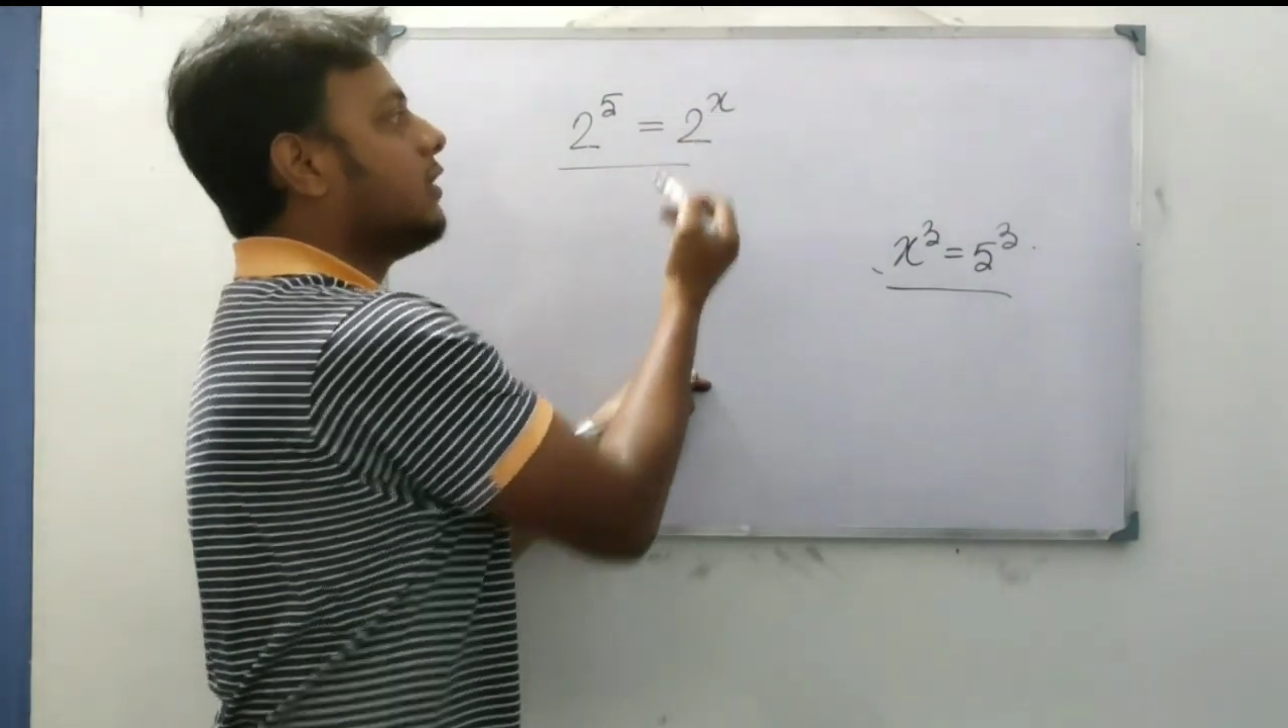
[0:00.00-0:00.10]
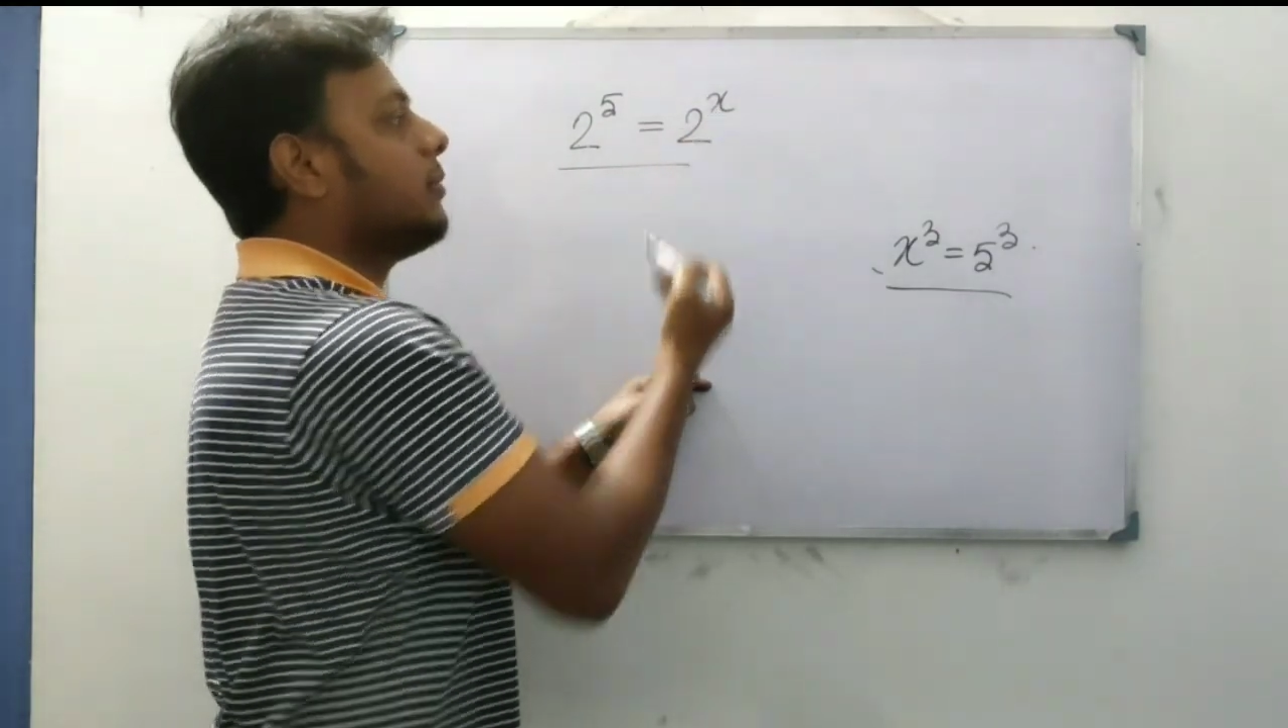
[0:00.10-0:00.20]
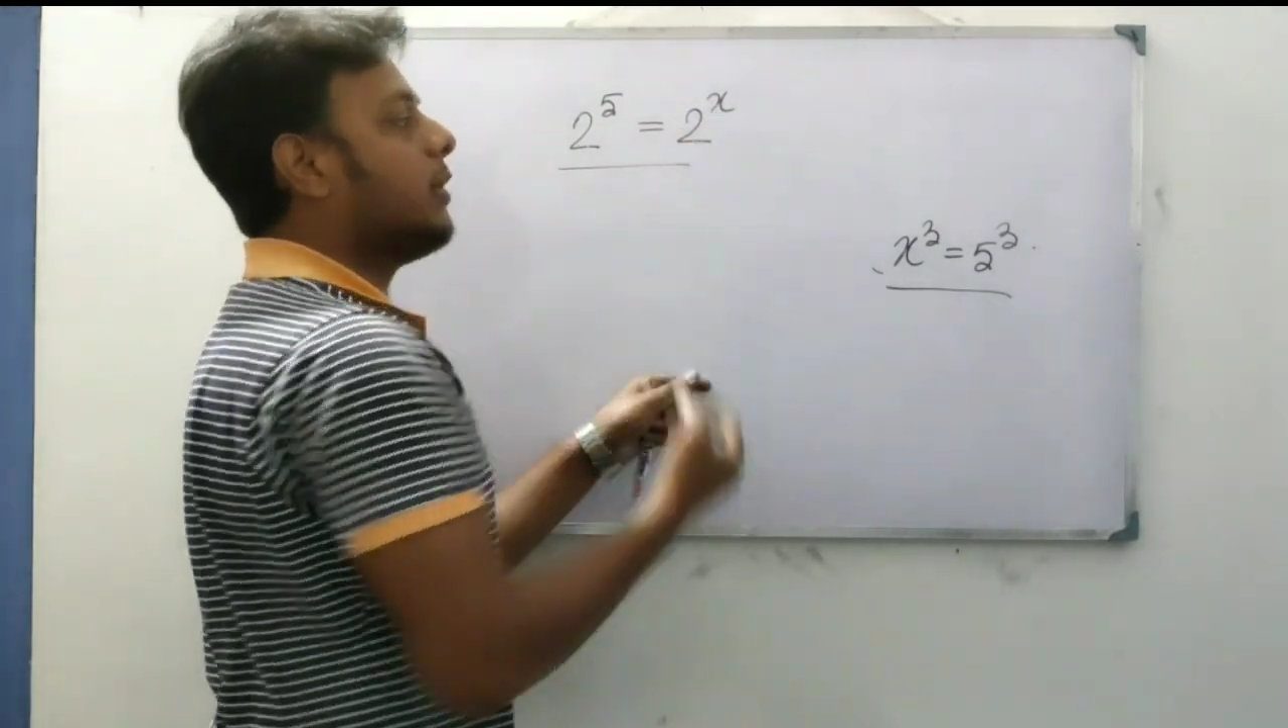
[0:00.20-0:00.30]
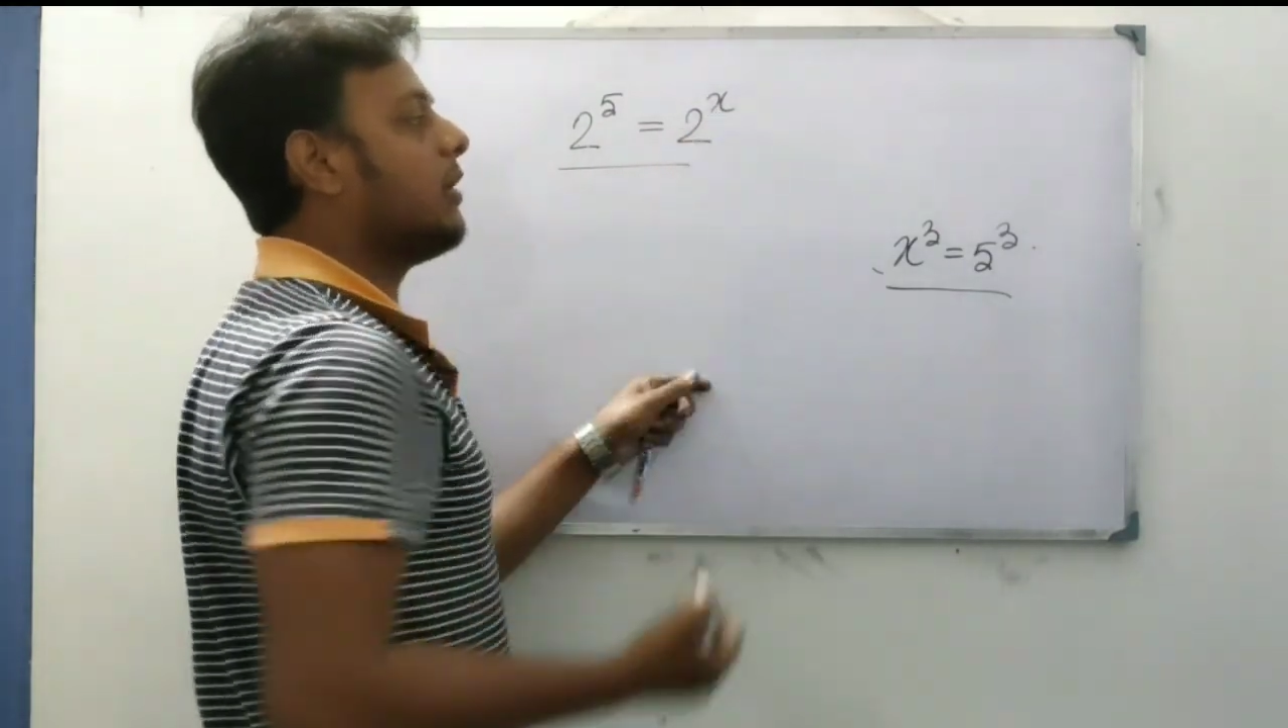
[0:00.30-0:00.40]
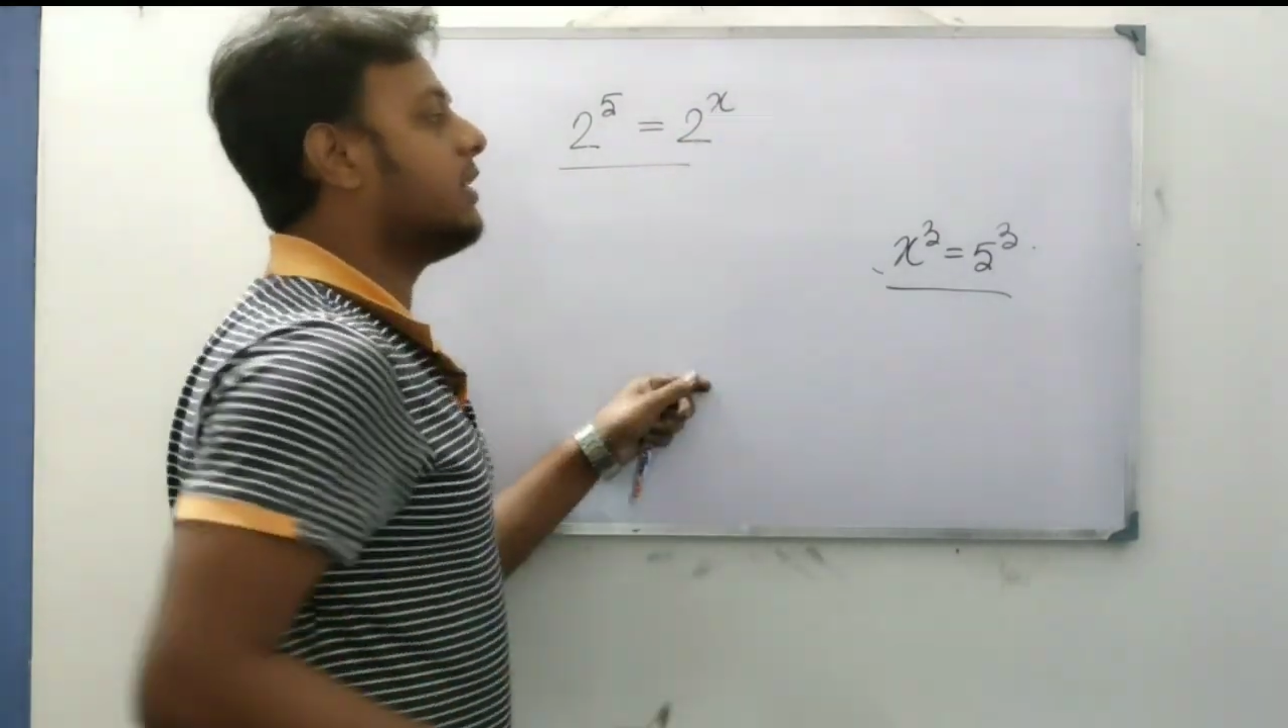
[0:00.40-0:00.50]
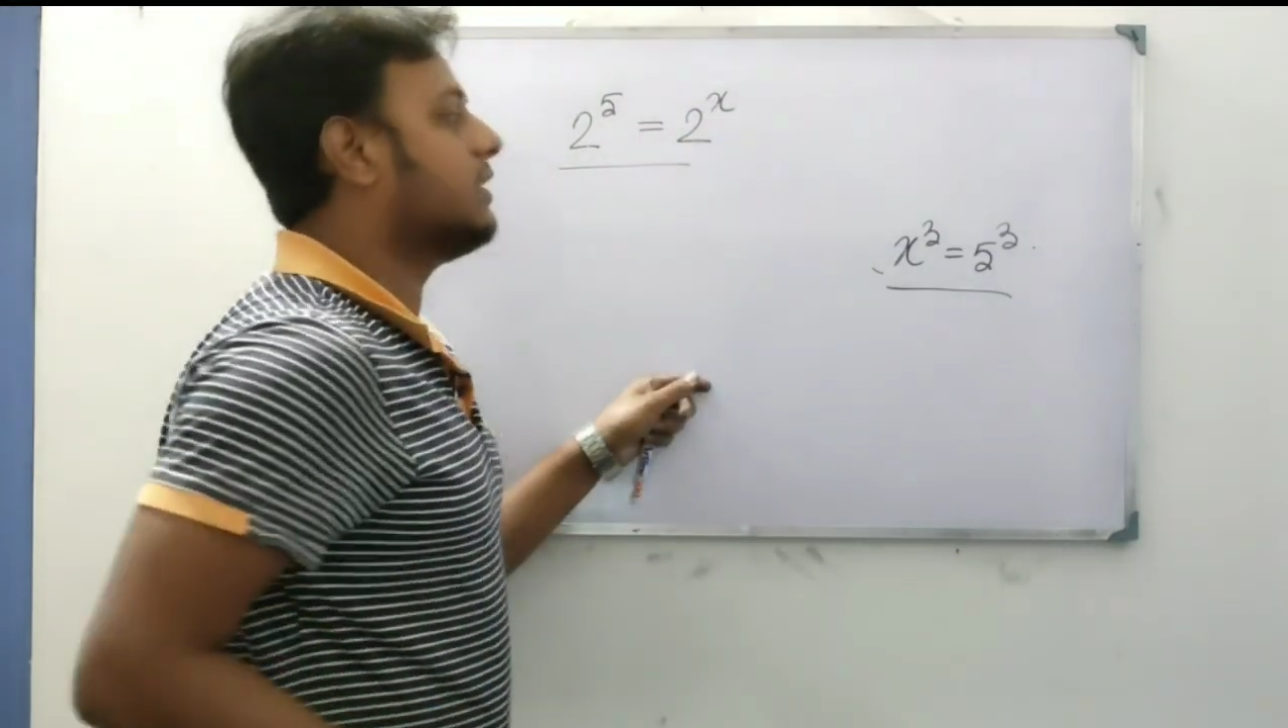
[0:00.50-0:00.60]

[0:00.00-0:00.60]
of power